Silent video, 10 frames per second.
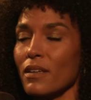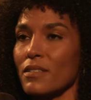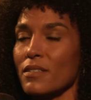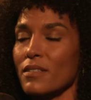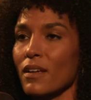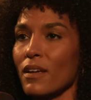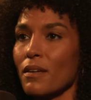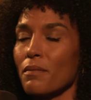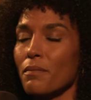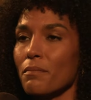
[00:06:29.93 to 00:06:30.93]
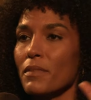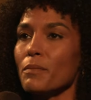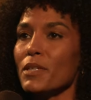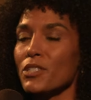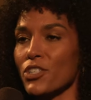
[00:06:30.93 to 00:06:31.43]
it's
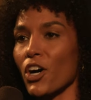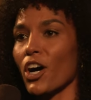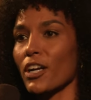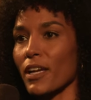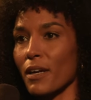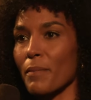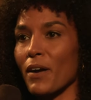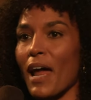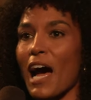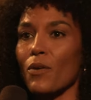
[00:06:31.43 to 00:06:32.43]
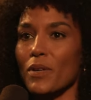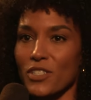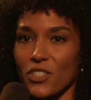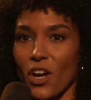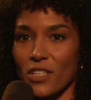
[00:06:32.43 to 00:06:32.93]
Mimi's talking about how
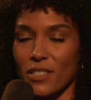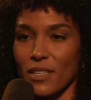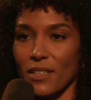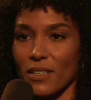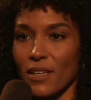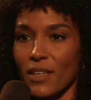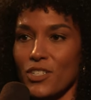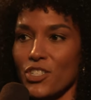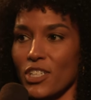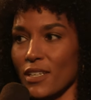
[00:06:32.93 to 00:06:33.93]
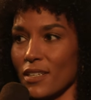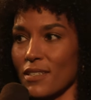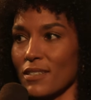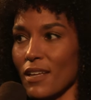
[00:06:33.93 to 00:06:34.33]
exhausted she is,